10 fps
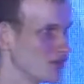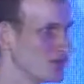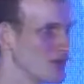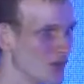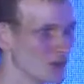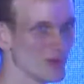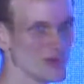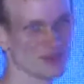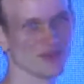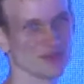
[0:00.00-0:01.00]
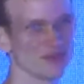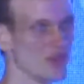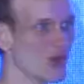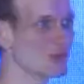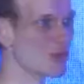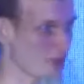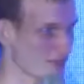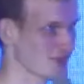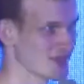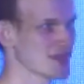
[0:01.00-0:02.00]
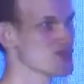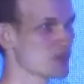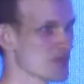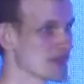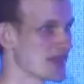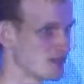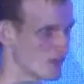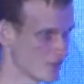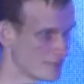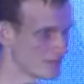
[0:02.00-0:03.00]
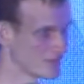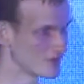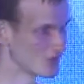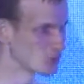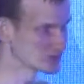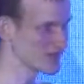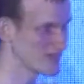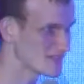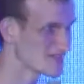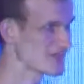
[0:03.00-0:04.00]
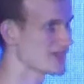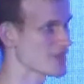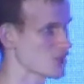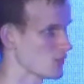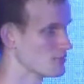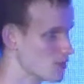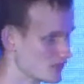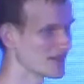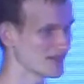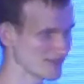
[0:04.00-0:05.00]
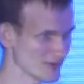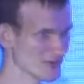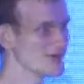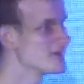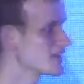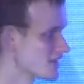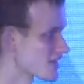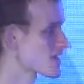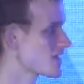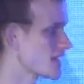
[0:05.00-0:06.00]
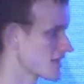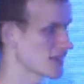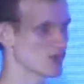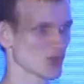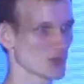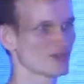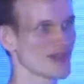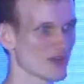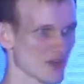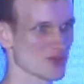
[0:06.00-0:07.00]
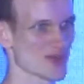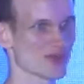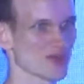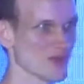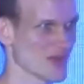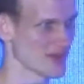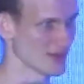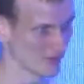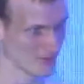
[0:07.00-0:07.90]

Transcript: no person controls it anymore. The only thing that can actually move that Ether is the execution of that contract's code itself.